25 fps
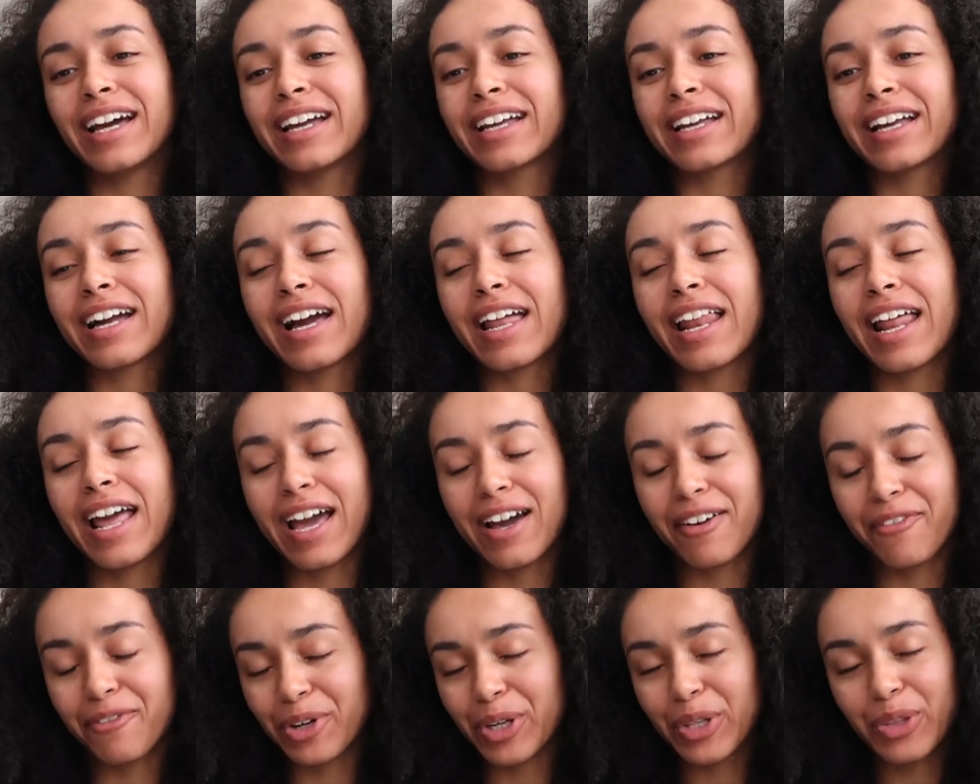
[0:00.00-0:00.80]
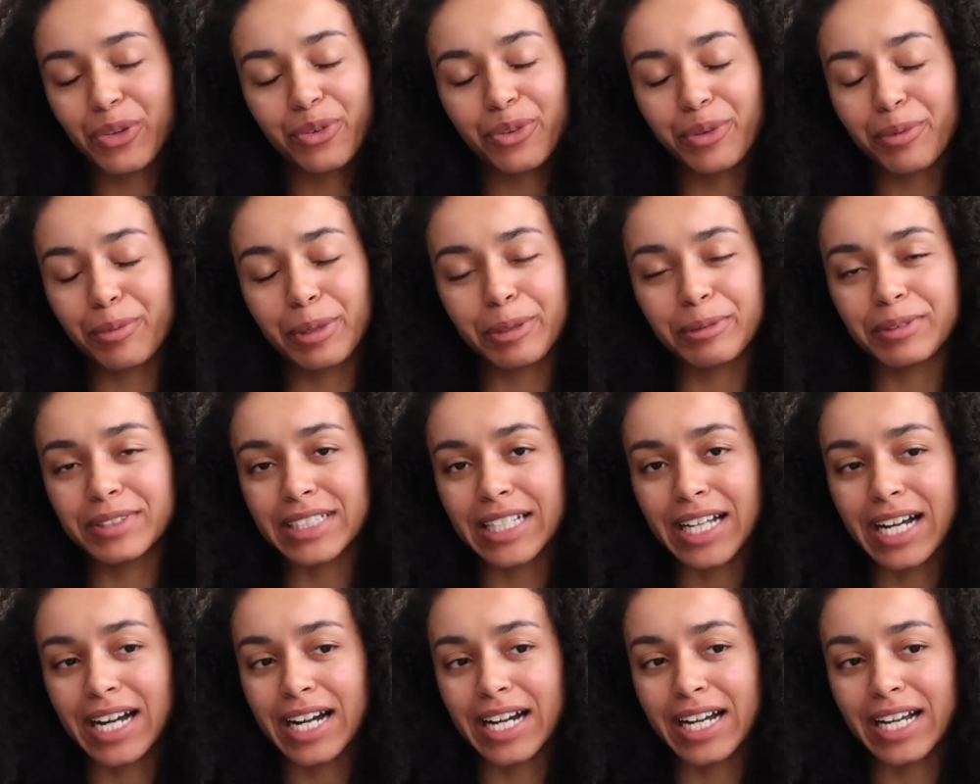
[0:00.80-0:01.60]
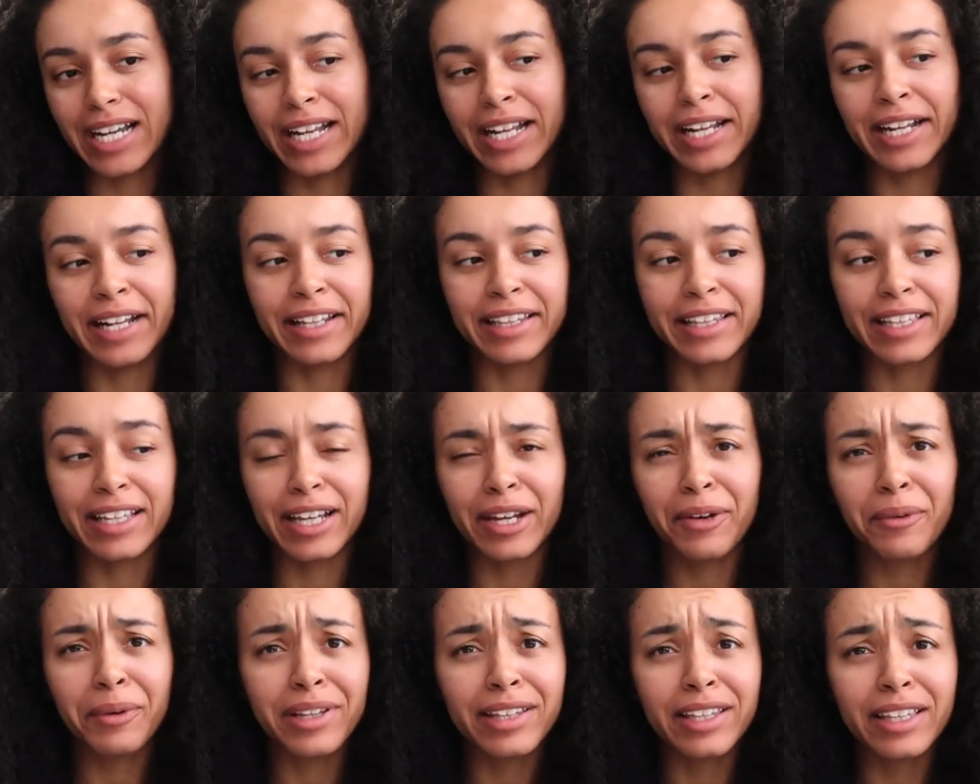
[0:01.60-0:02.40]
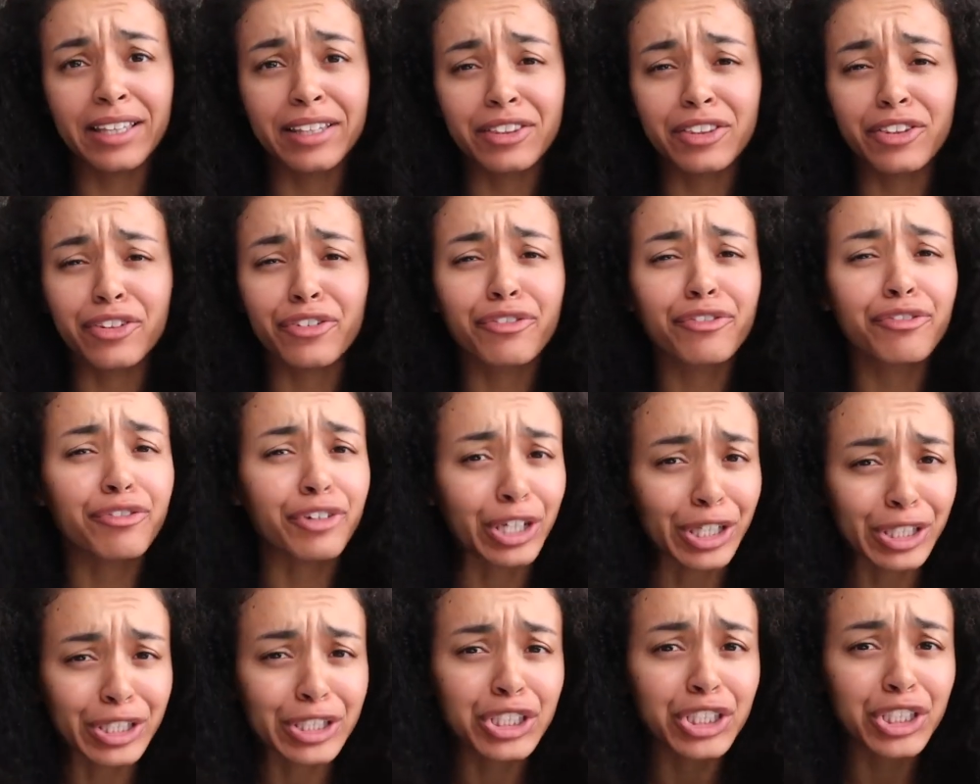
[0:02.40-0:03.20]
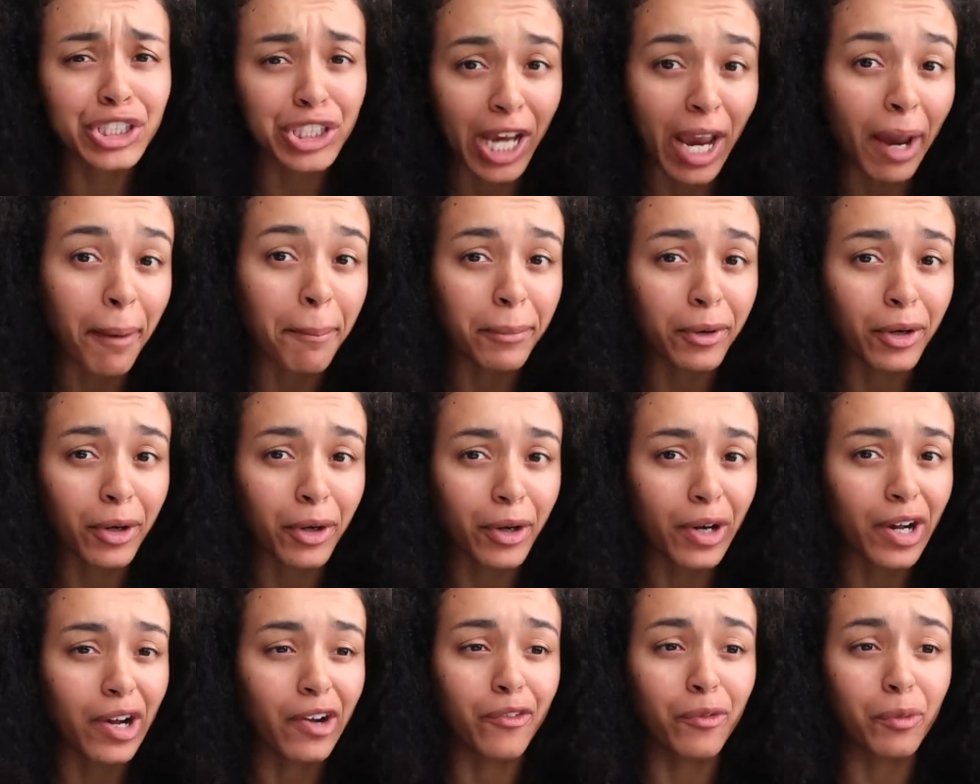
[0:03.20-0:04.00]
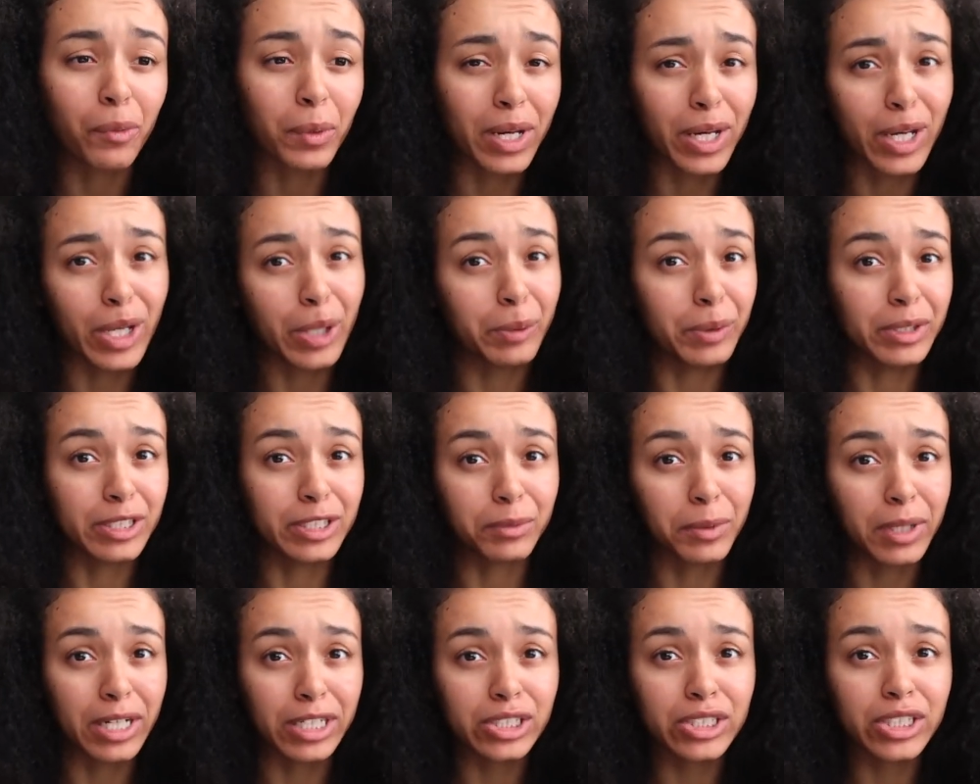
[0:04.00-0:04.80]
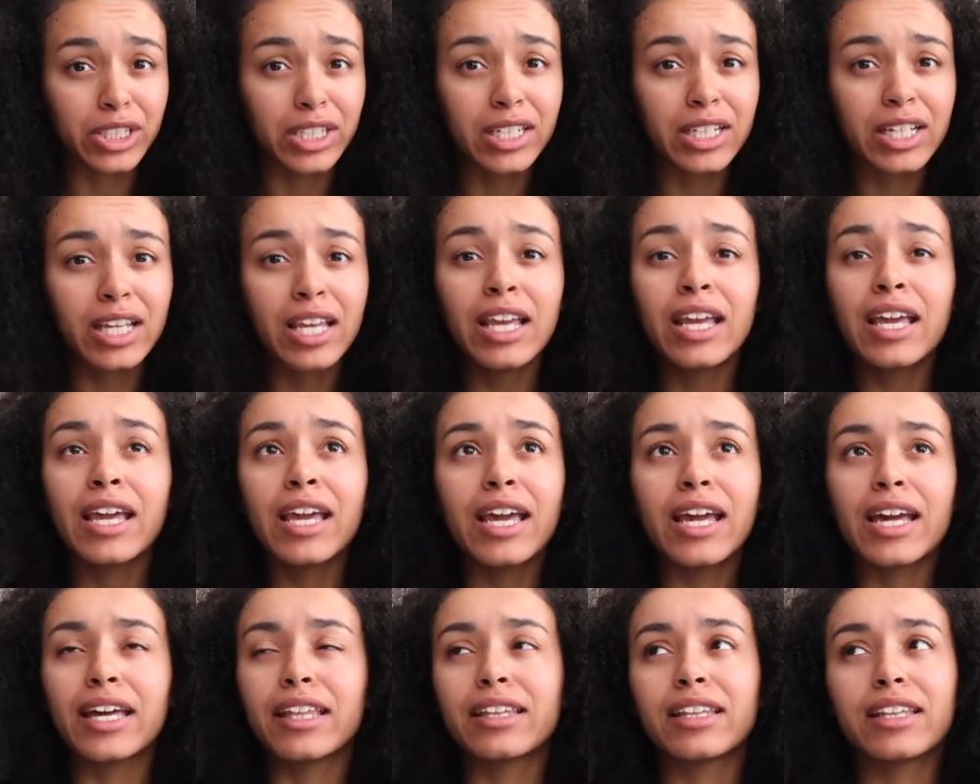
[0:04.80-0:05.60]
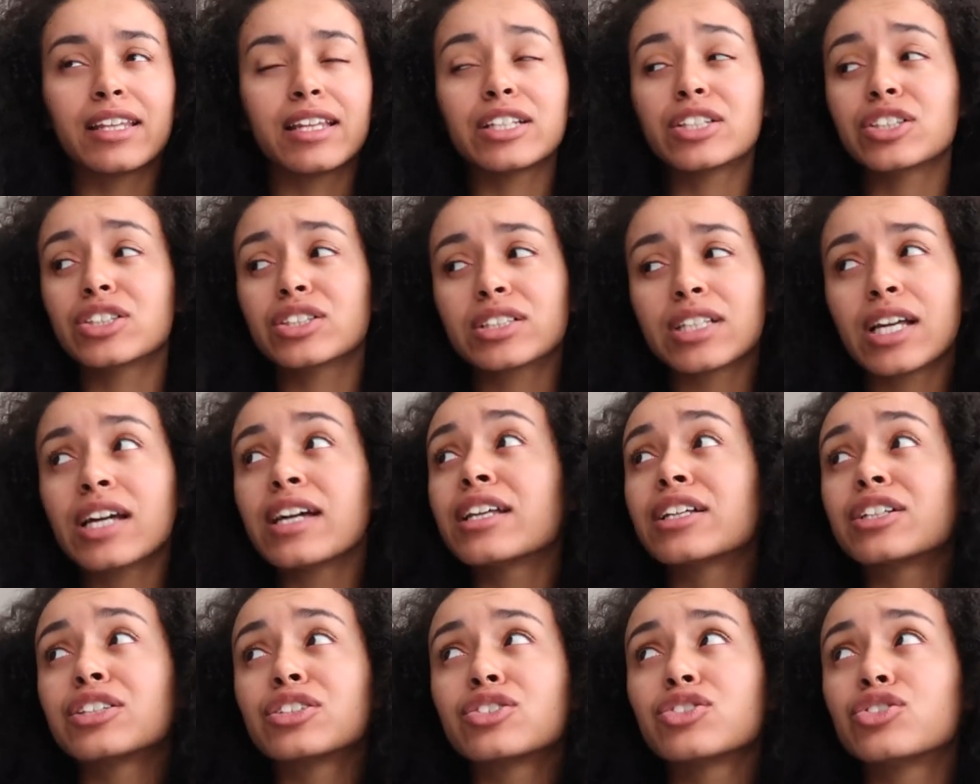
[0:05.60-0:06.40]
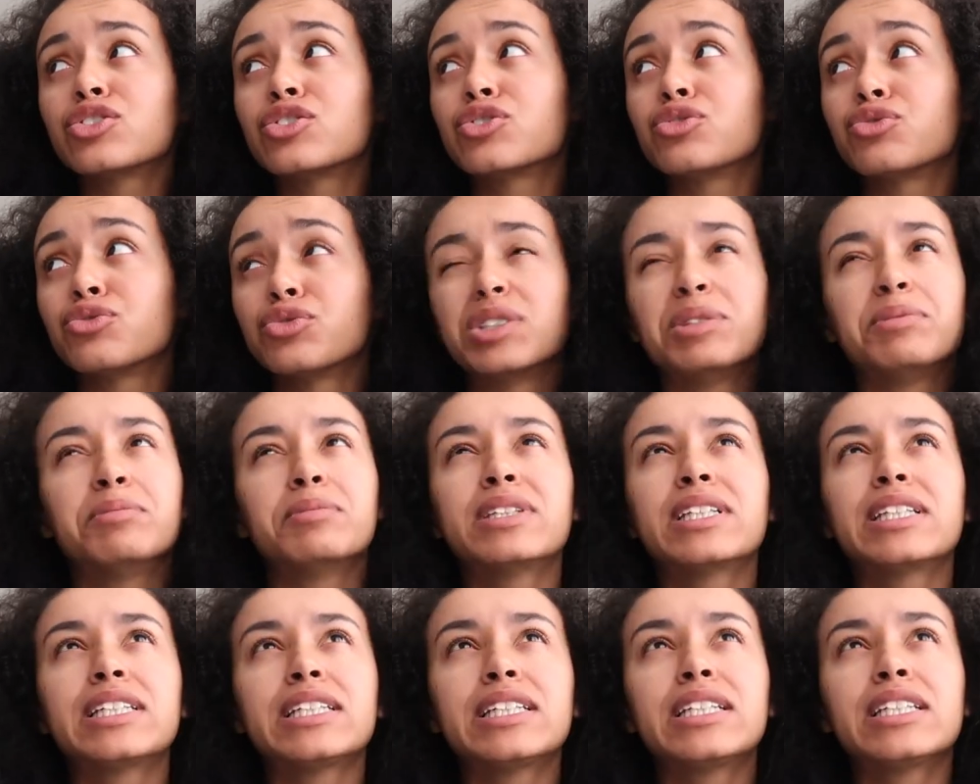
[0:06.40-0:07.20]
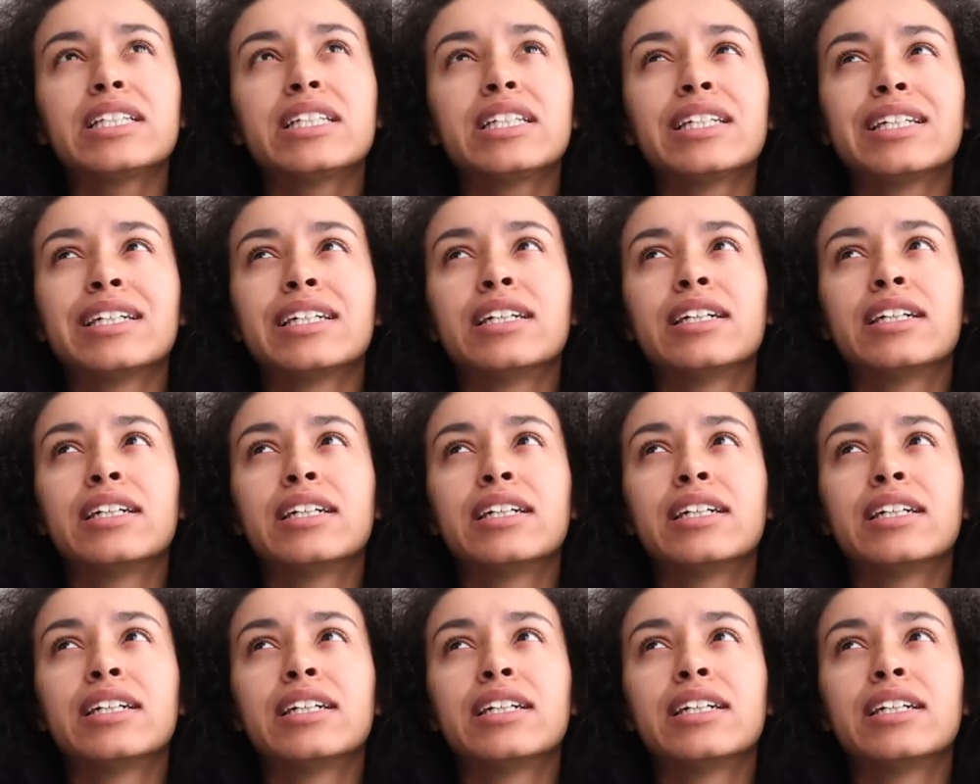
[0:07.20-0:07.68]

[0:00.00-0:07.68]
I got halfway through The Bluest Eye, and I think I read like the first chapter of When No One's Watching, and then I just got extremely